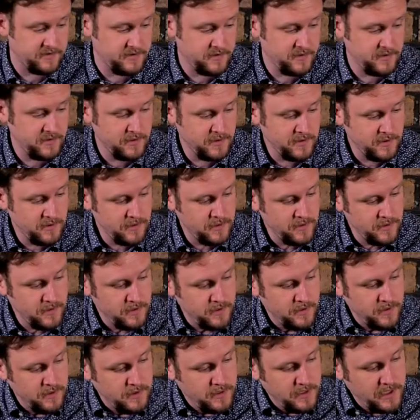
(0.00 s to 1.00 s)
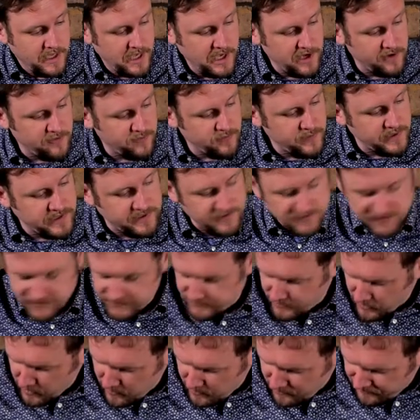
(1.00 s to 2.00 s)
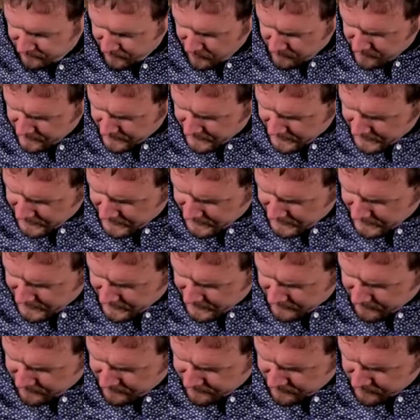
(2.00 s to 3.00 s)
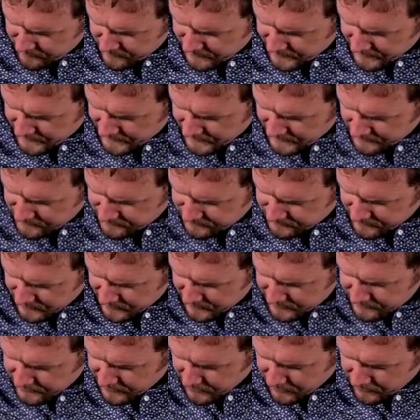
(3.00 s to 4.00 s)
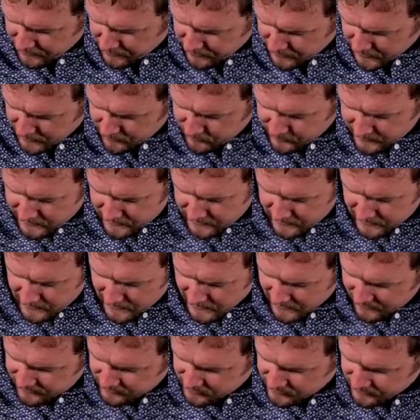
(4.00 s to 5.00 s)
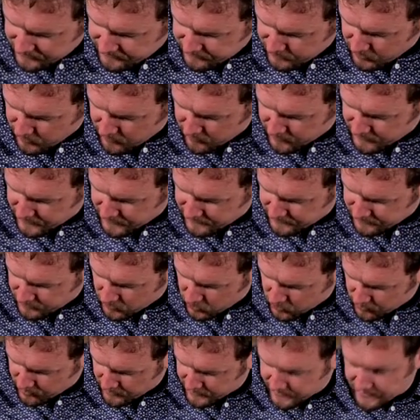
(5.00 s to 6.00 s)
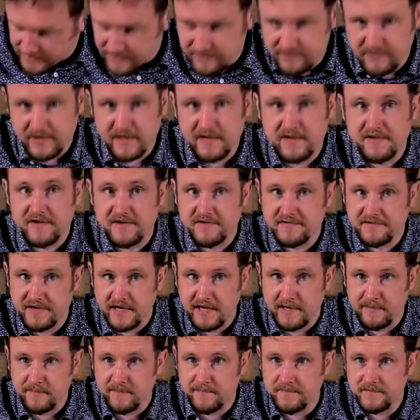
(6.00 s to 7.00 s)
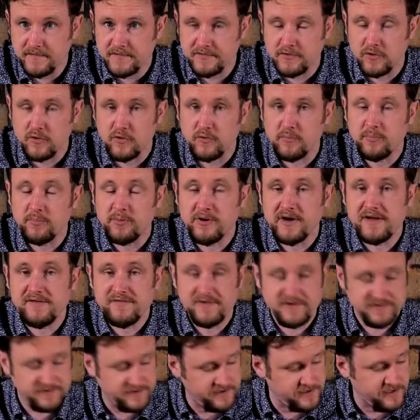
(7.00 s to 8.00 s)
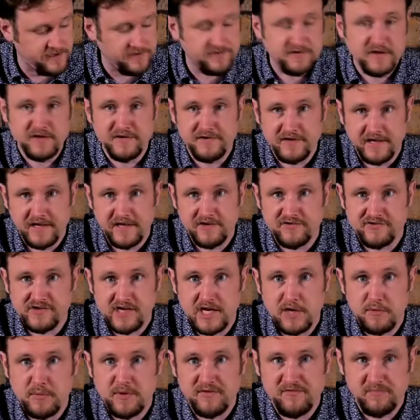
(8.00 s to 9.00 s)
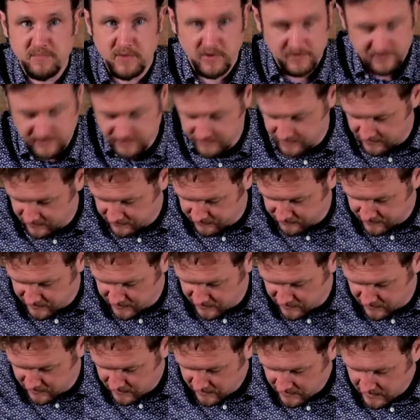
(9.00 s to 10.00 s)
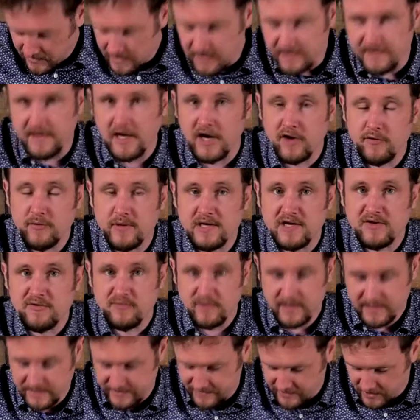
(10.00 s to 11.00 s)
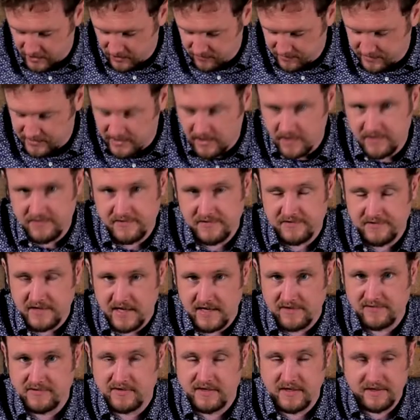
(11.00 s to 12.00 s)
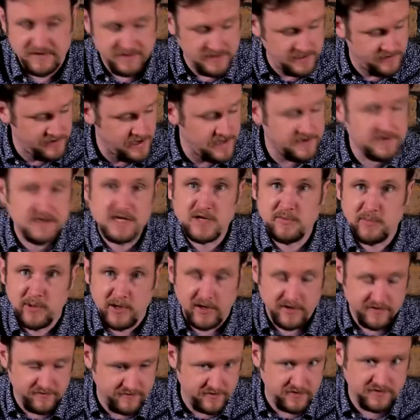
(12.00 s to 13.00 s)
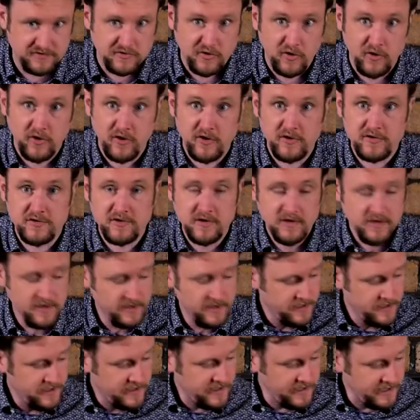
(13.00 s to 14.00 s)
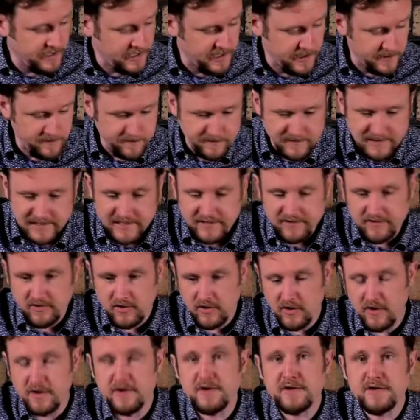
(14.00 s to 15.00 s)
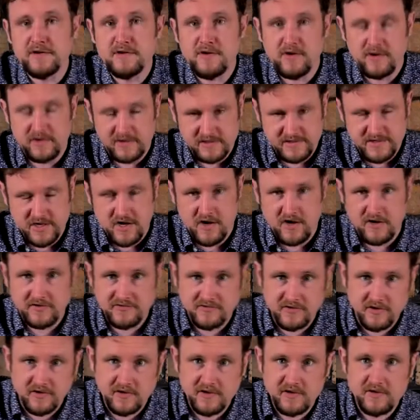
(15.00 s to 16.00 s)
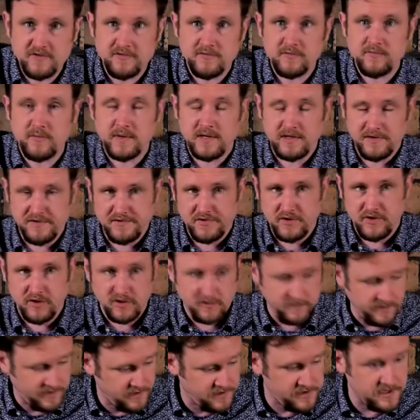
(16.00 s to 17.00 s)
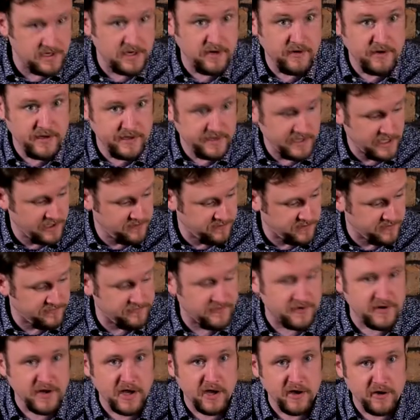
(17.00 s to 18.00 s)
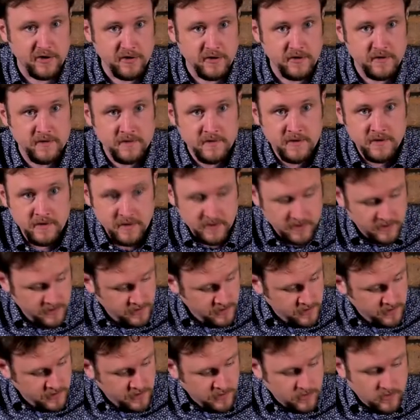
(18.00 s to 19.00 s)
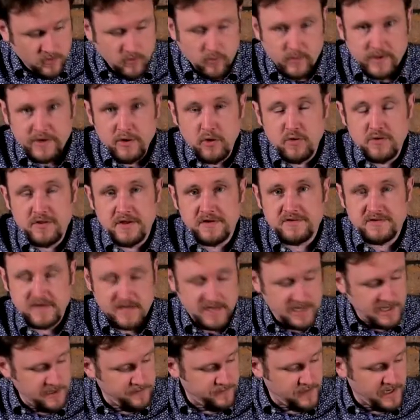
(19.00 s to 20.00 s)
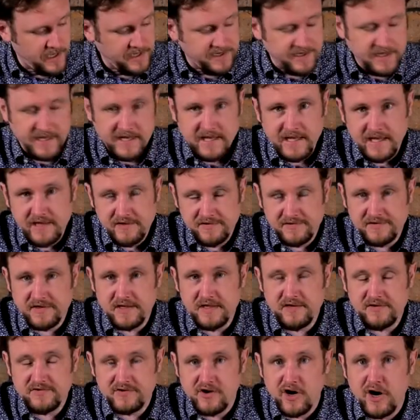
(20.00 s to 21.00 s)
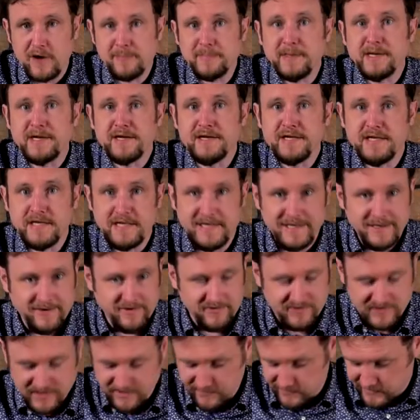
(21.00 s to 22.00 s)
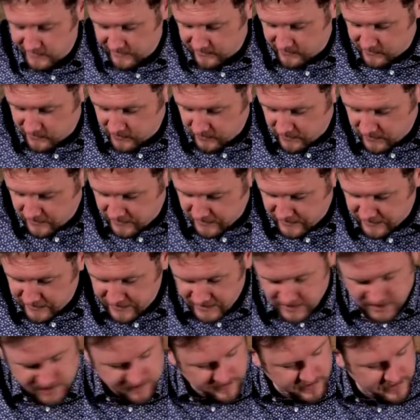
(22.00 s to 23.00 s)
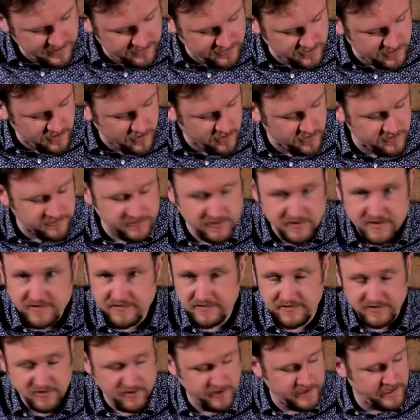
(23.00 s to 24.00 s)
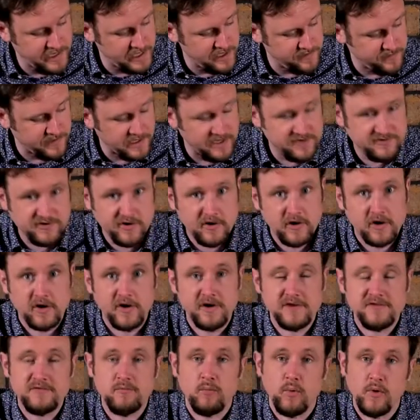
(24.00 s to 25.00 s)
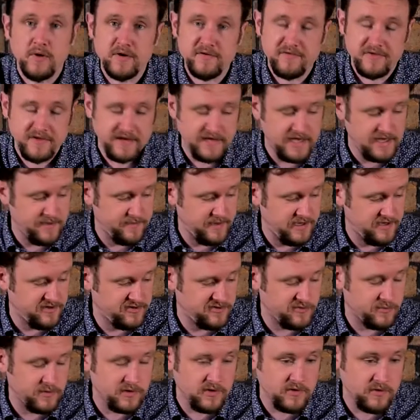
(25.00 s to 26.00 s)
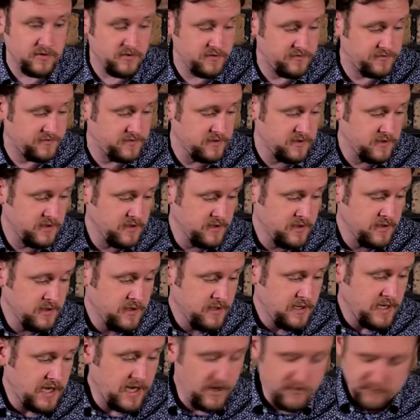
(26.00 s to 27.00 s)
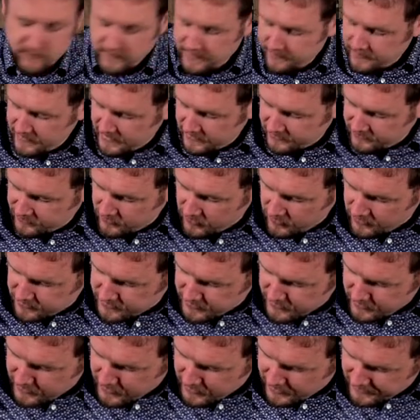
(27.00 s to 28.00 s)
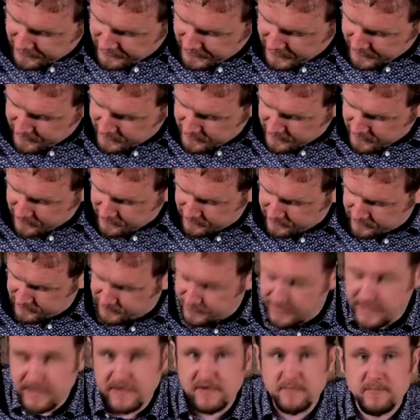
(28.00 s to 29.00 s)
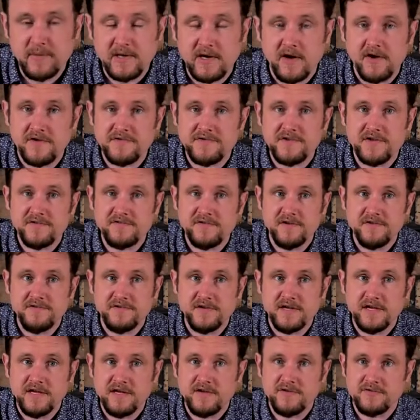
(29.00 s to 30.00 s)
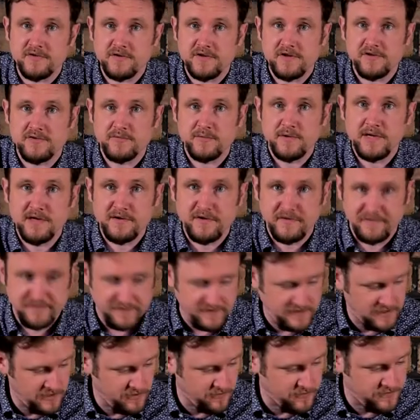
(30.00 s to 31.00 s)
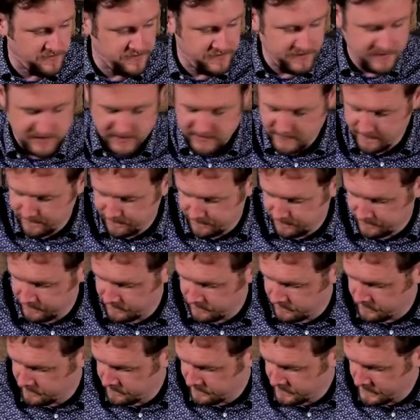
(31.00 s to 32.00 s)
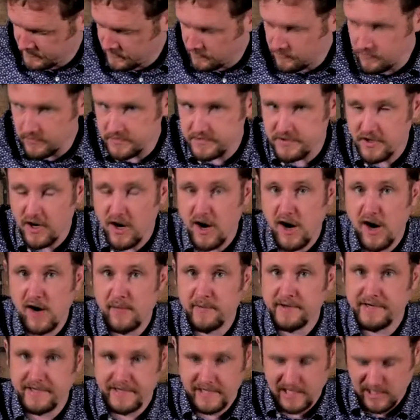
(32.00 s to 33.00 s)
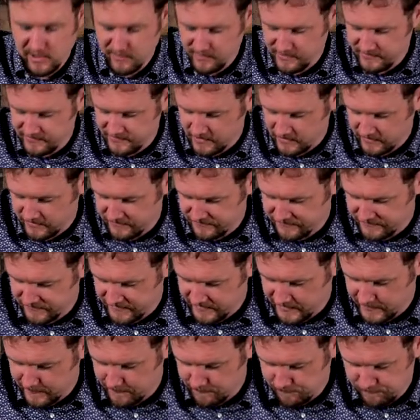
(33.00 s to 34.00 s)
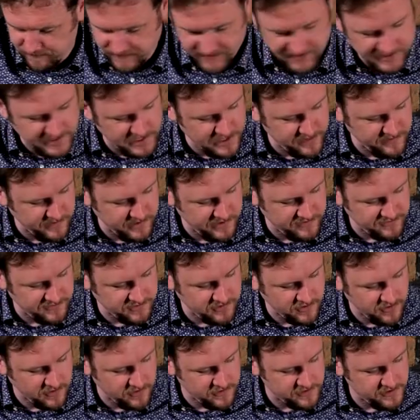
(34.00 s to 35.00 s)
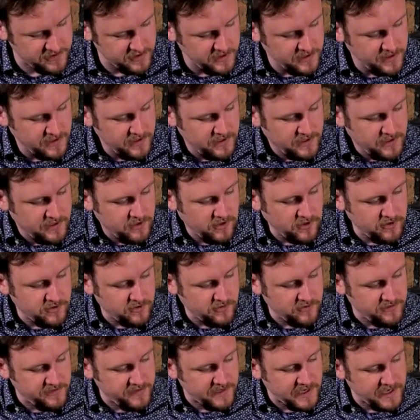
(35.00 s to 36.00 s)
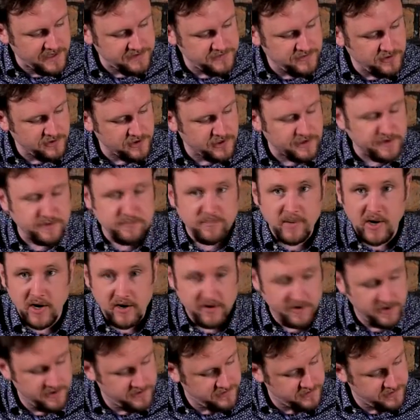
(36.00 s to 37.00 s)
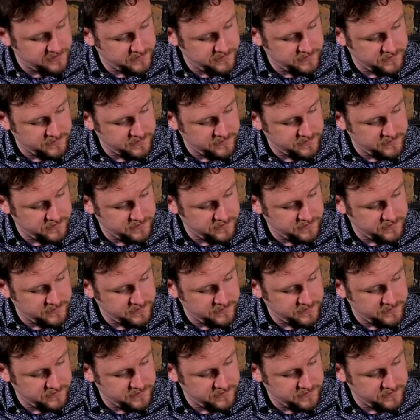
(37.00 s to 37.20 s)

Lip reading: And we can strum from the A string down, and we can actually strum this open E string this time. So previous to this in D and G we've muted this string, now we can ring it out because it's actually theoretically part of this chord. Later on in your guitar studies we can talk about theory and that, but for now we know that an A, C sharp and an E are generally included in an A major chord. So this is your A major, or it's one of the A majors we use, and we make sure to not hit this string because this is a D, so this will interfere with the harmony element of the A major chord. Other than that, you can bar it.